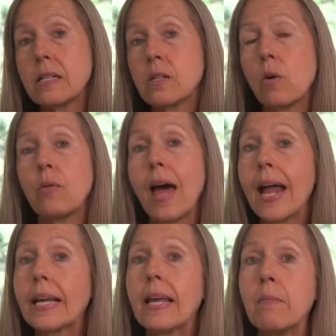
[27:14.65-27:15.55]
And so
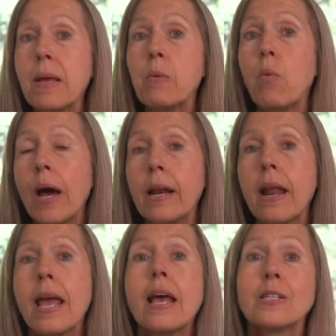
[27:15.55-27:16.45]
that can be
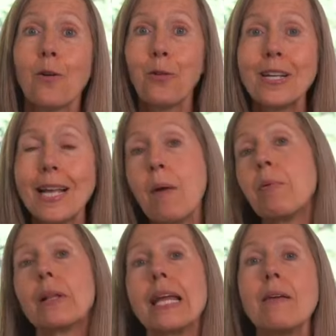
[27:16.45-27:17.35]
one. So for
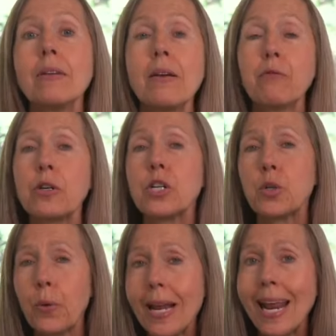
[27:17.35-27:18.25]
example, even if we're
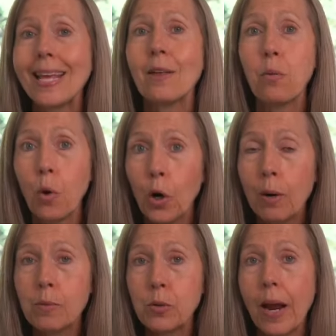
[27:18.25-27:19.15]
treating the
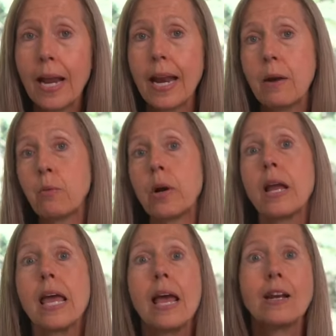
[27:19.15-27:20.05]
worms, right, and we're
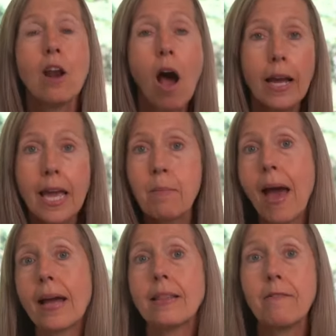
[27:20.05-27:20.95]
knocking
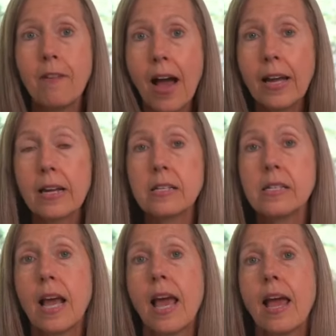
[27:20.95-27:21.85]
back the
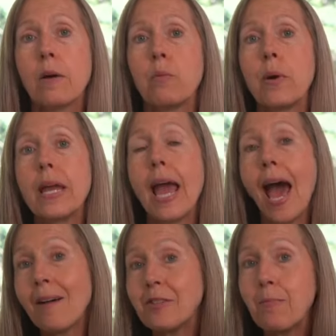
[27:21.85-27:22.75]
fungus, we
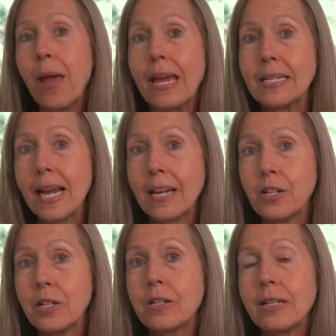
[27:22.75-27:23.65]
have to pay
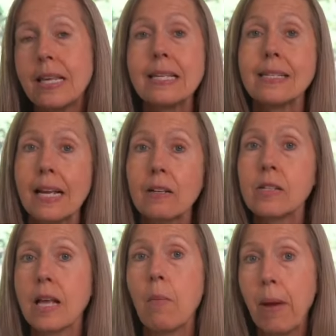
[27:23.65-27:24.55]
attention to these
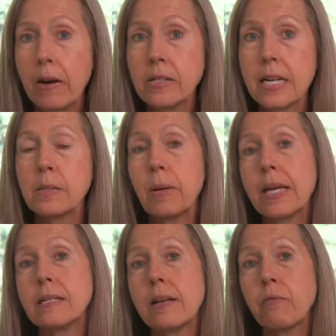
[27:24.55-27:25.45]
single cell parasites,
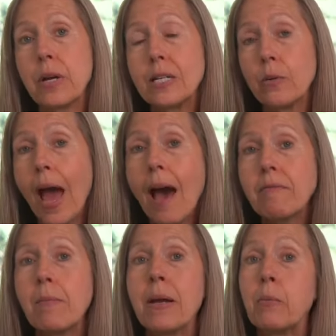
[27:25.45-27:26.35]
because if we do
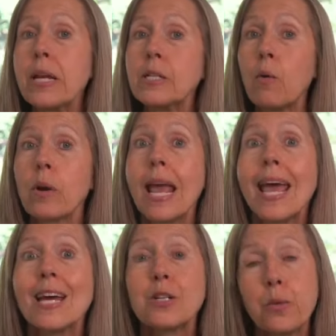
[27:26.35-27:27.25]
have them and we don't
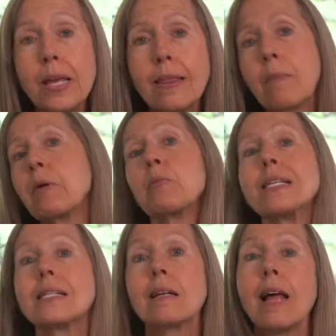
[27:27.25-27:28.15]
treat them and
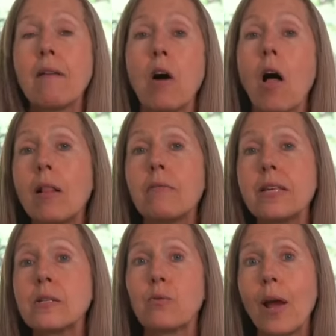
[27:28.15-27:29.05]
we still have all of
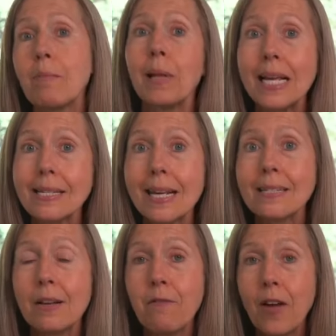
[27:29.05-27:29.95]
these red blood
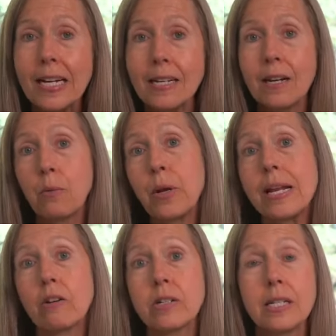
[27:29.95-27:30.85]
cells infected and
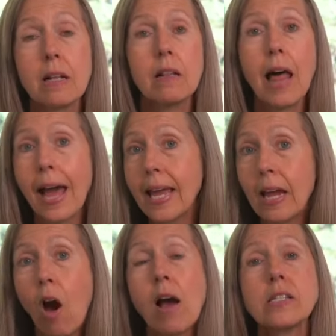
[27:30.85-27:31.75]
we are still
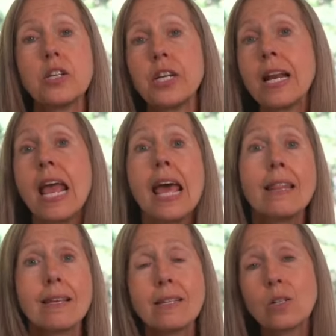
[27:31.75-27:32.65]
lacking oxygen,
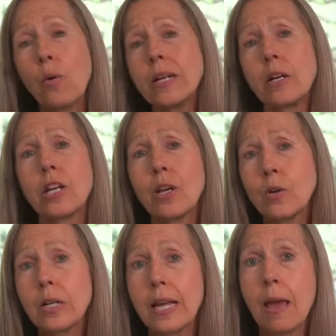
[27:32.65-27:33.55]
this is going to
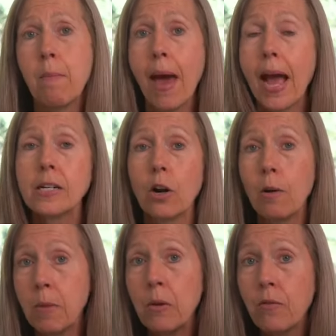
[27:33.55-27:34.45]
hugely impact our
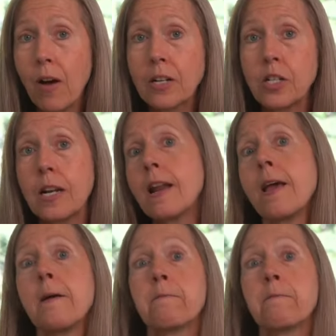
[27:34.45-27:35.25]
immune function.